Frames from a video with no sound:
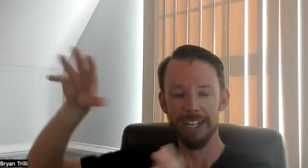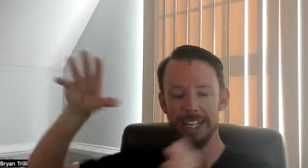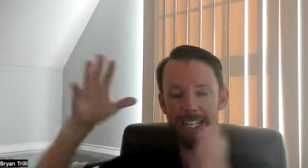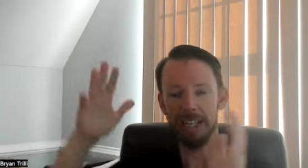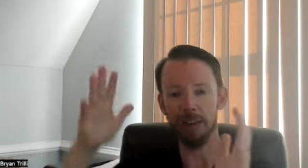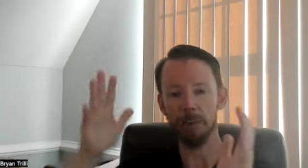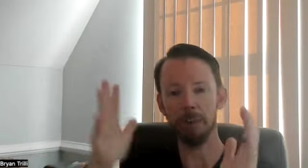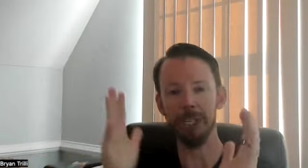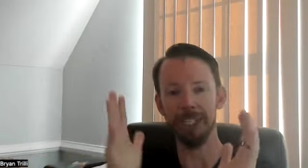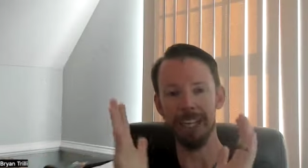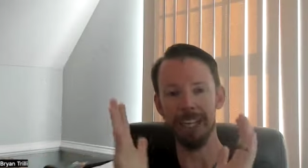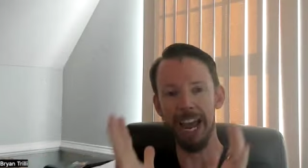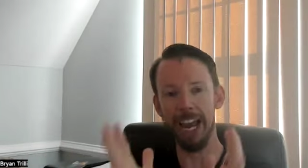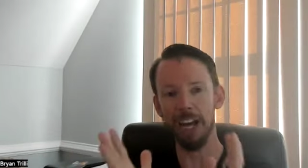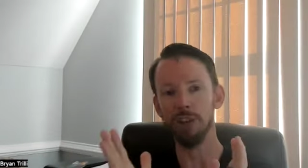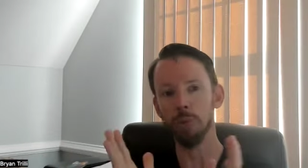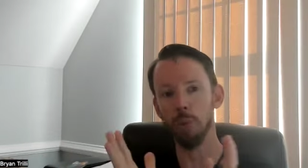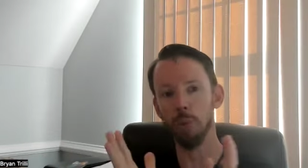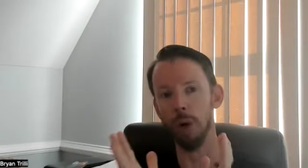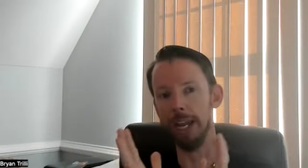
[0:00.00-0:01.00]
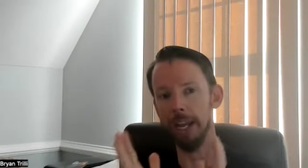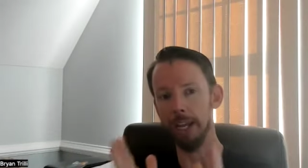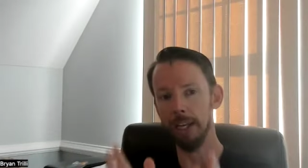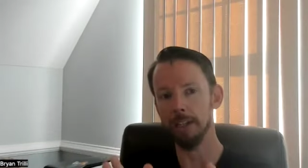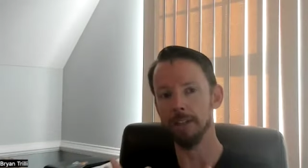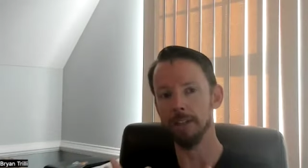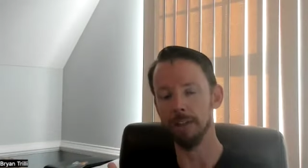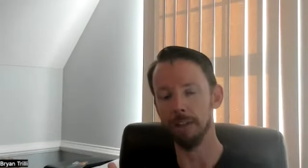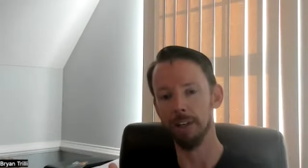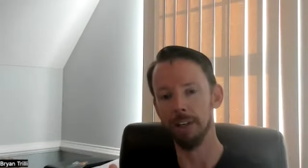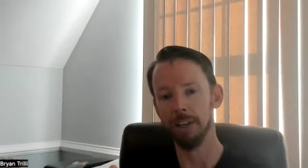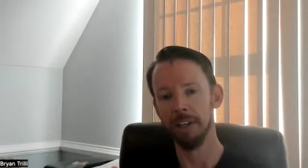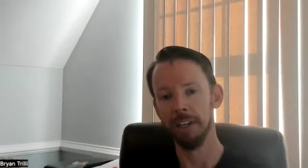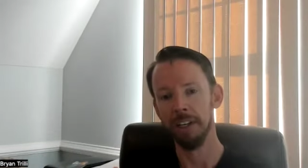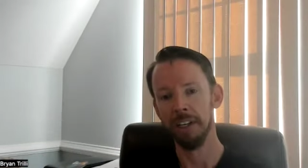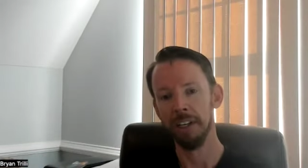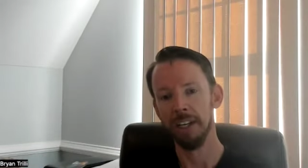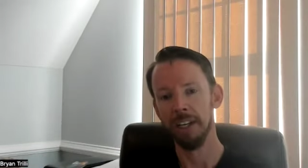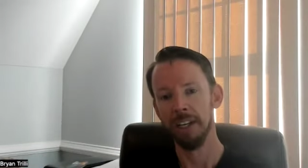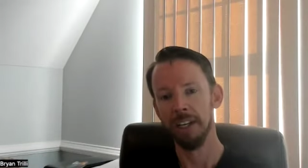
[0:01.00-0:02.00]
to give me its actual answer.
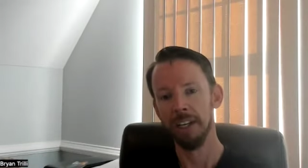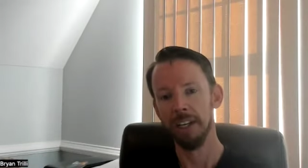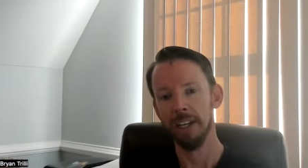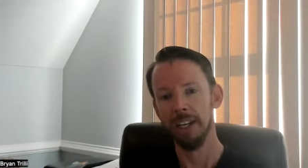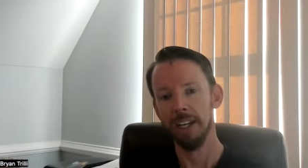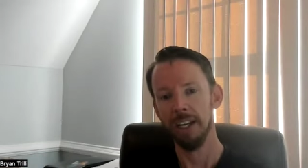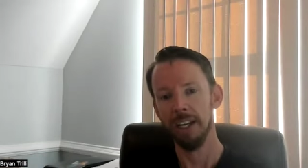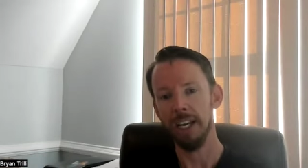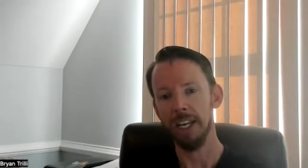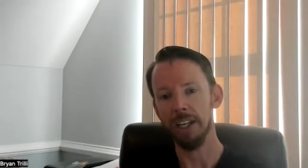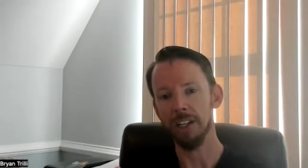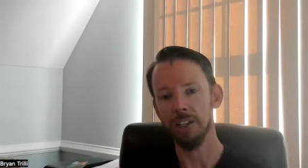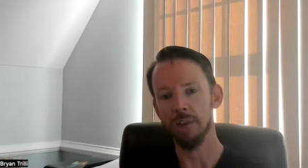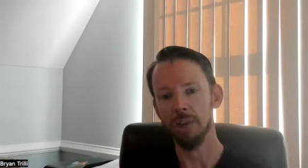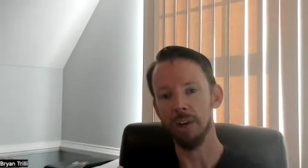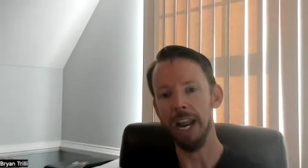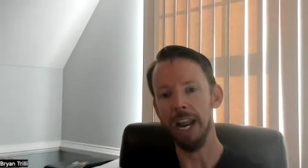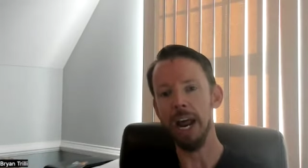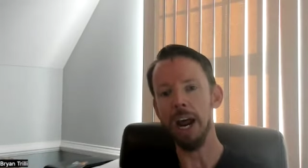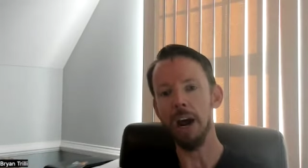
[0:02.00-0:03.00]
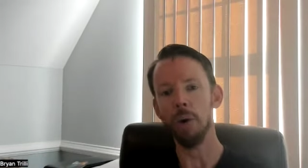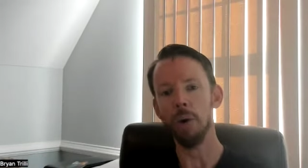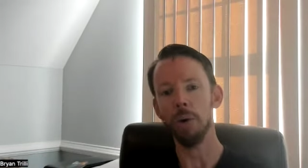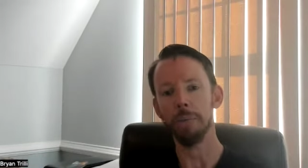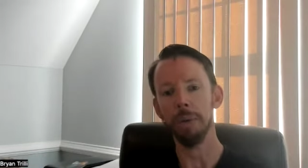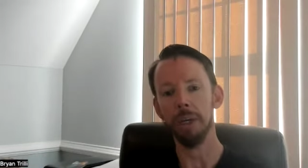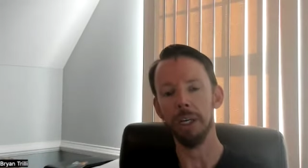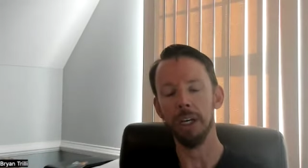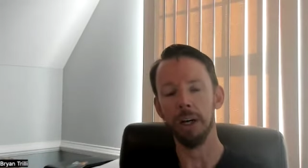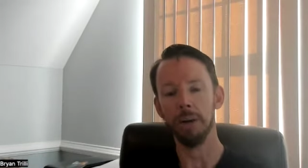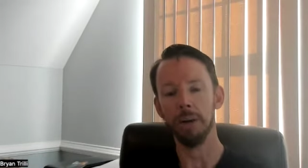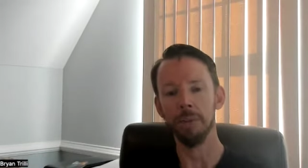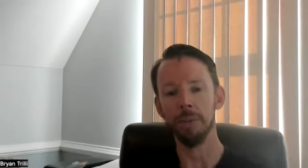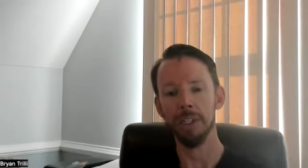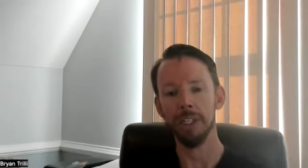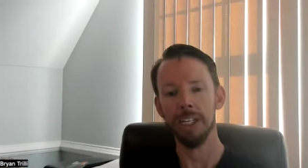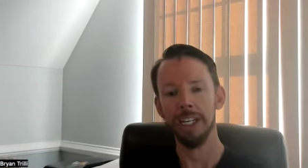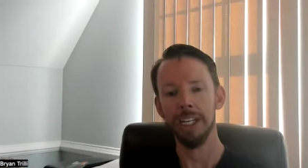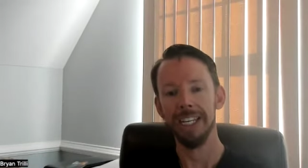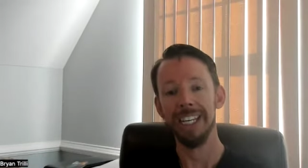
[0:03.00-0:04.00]
And so now it
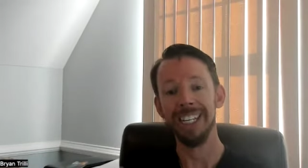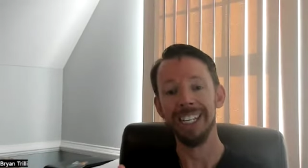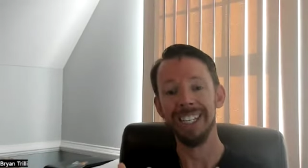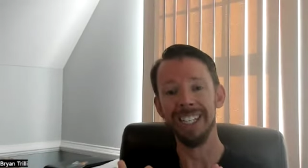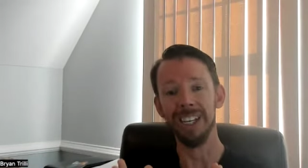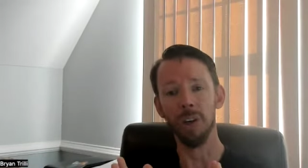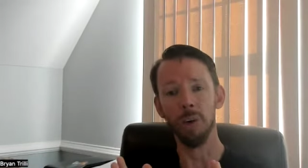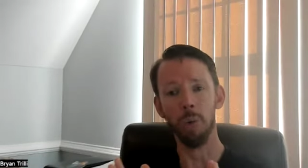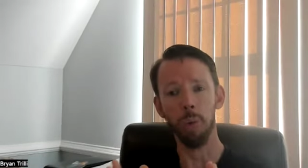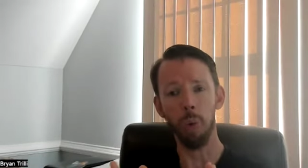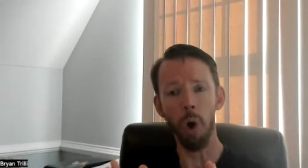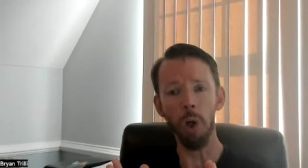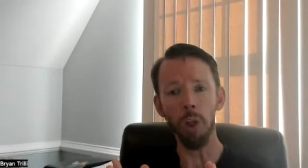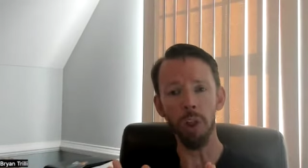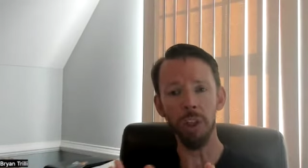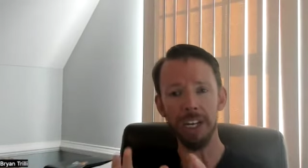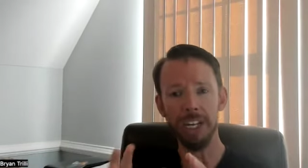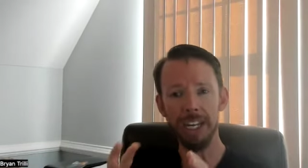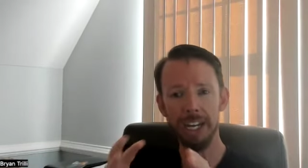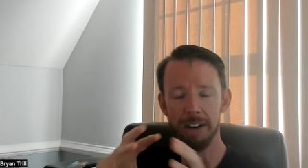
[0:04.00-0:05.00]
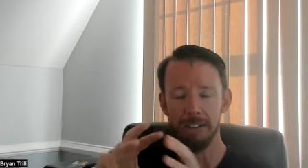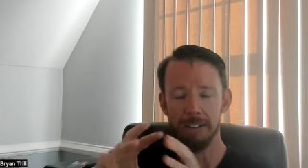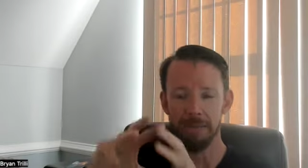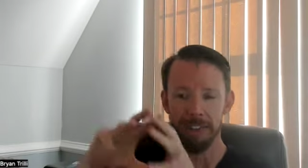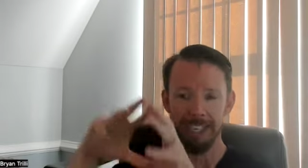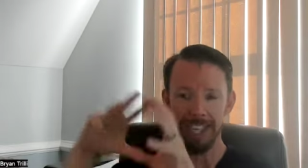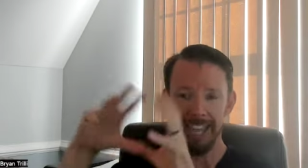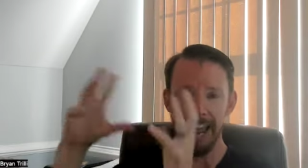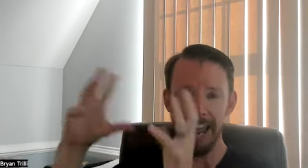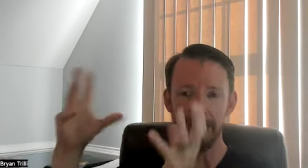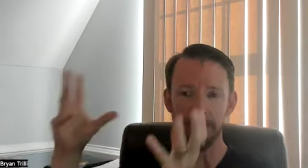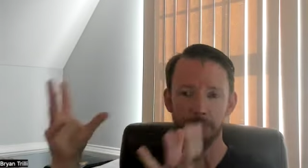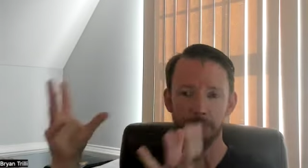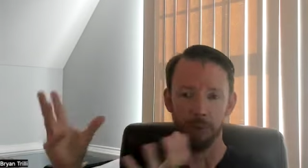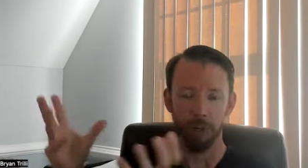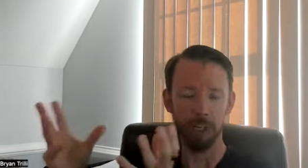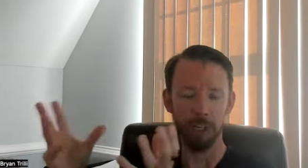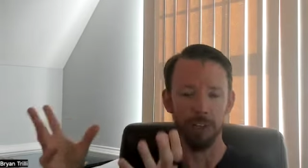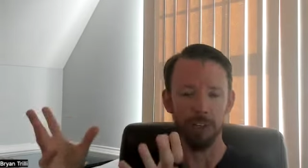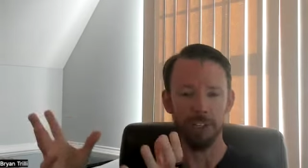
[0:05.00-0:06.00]
becomes is the quality of the
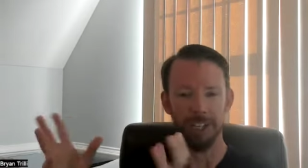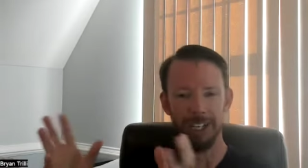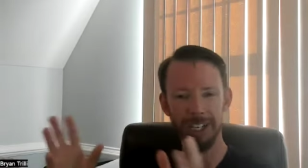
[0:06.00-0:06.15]
average.